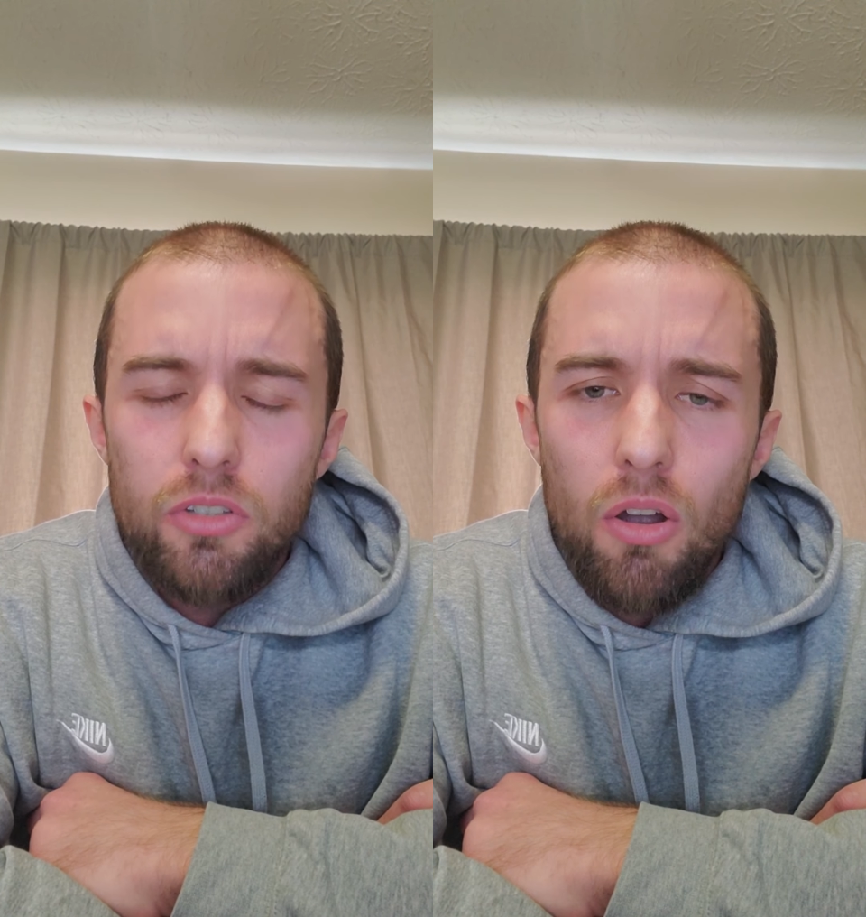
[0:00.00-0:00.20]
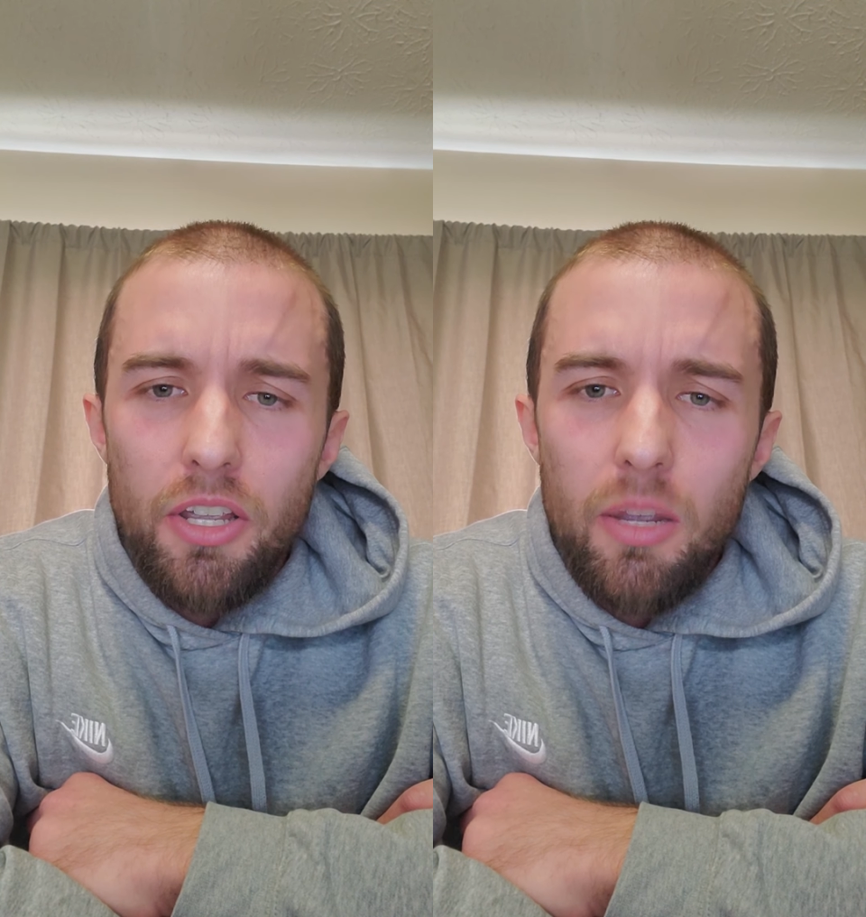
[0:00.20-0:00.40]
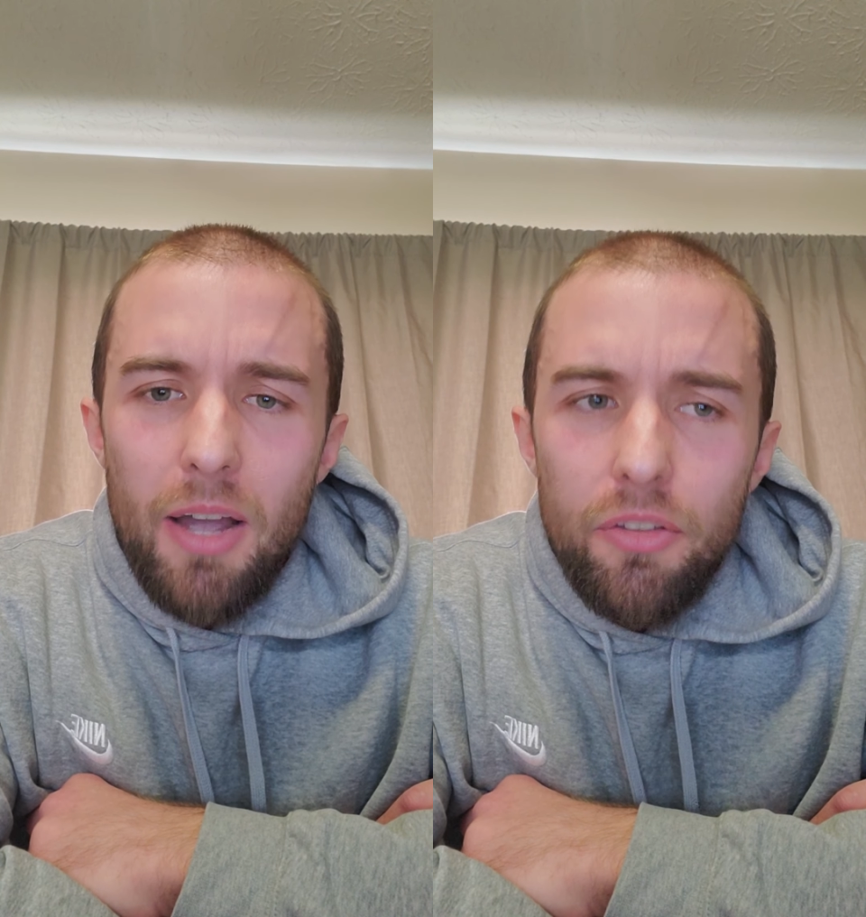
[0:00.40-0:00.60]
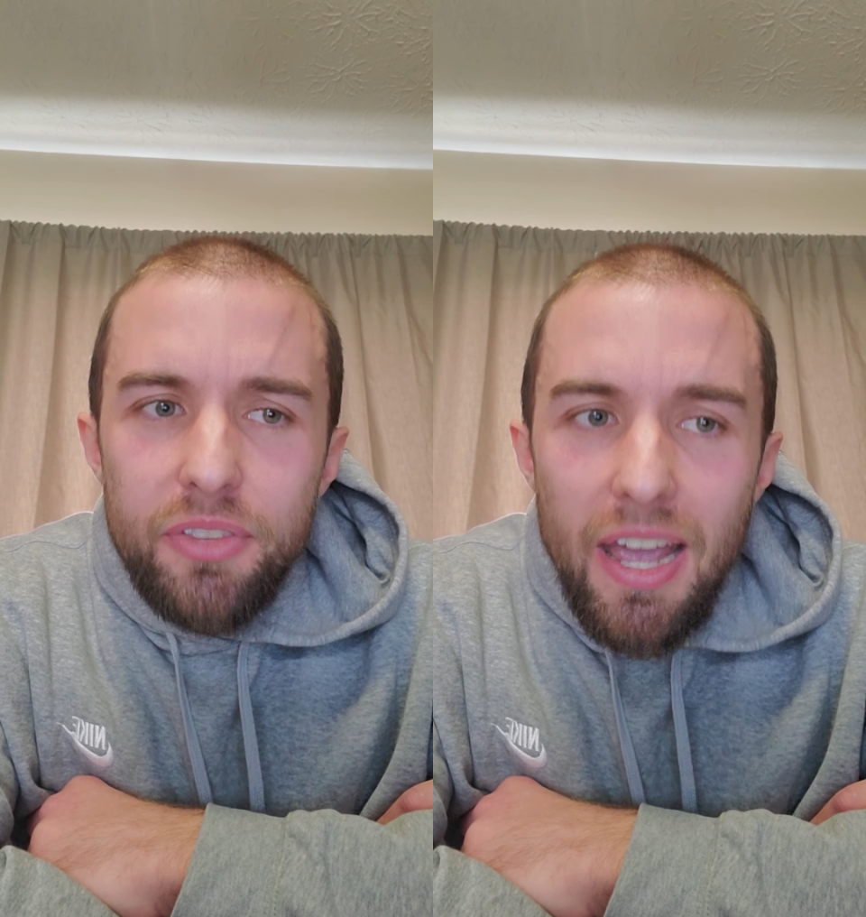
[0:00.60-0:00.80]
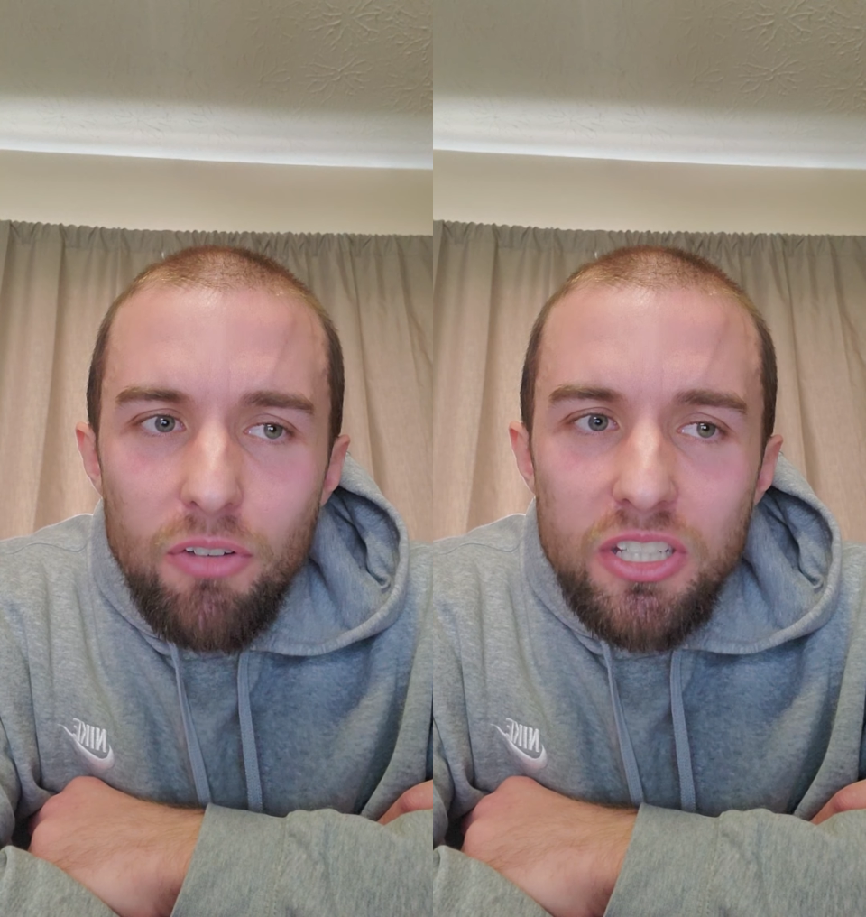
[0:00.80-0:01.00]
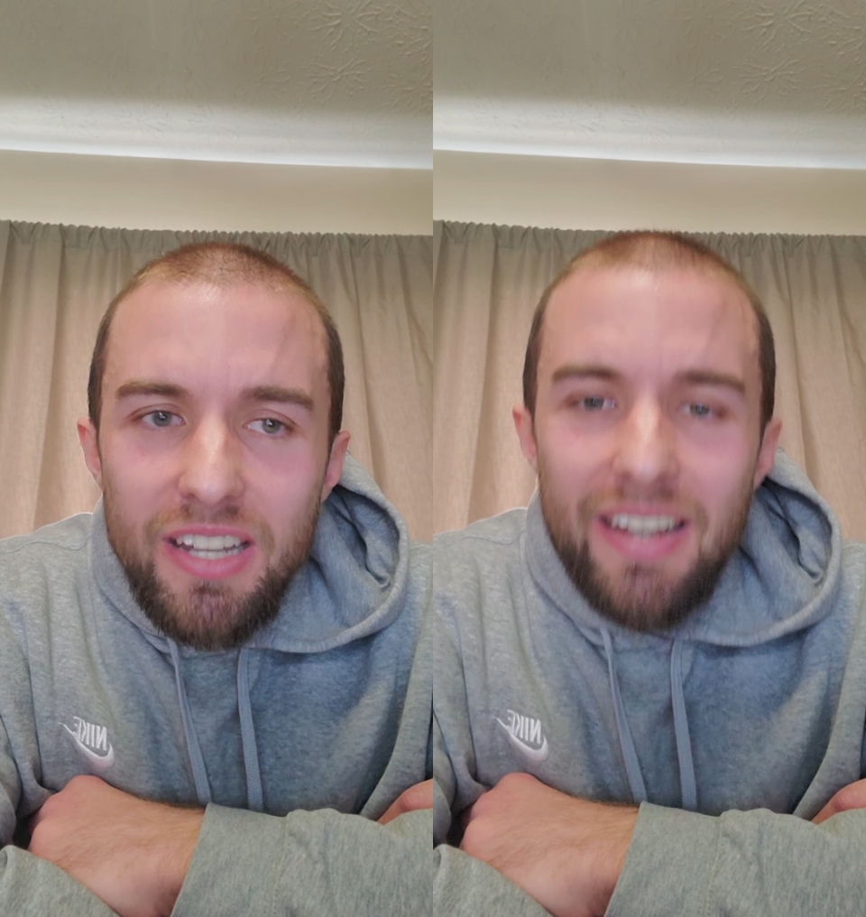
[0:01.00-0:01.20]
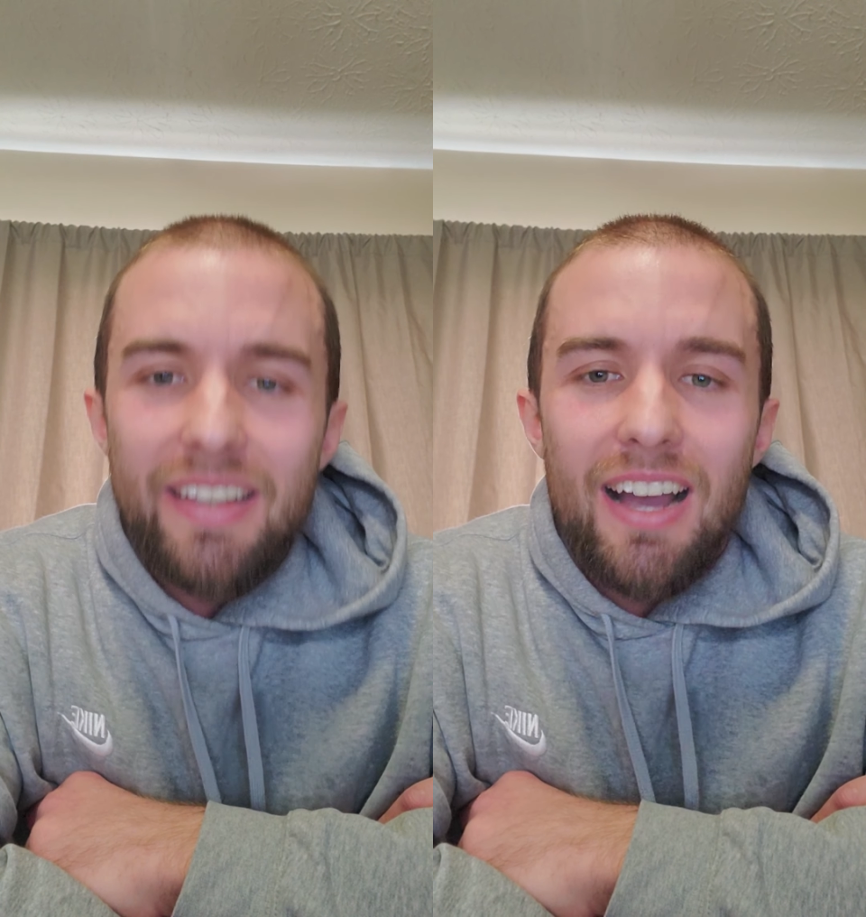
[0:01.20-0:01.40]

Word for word: talking about how devastating